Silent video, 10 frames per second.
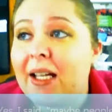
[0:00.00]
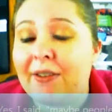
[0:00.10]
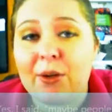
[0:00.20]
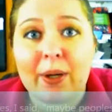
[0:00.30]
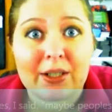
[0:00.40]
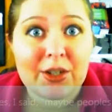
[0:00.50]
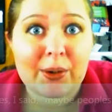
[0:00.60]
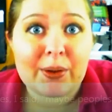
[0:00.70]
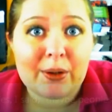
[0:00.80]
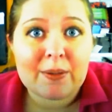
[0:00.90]
if you want to
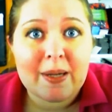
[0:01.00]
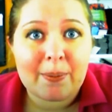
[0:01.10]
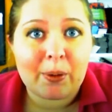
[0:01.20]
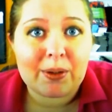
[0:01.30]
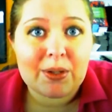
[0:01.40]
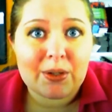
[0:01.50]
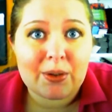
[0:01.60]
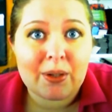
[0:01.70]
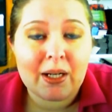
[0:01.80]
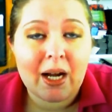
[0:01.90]
turn those people
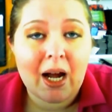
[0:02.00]
into